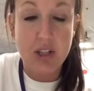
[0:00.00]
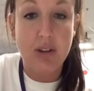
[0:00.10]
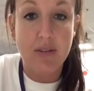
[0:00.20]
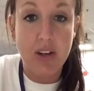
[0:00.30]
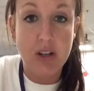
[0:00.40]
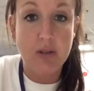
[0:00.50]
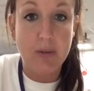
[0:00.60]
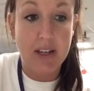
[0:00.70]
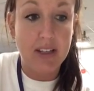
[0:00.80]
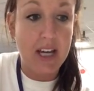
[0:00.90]
So the videos will
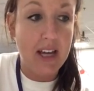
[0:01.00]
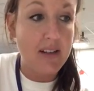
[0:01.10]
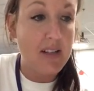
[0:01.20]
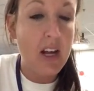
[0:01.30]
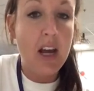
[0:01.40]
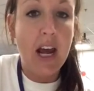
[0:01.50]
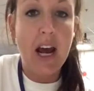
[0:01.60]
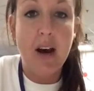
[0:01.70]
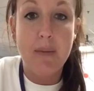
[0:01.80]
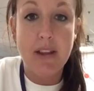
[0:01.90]
be at the end,
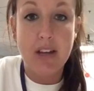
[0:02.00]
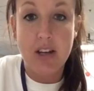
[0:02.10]
and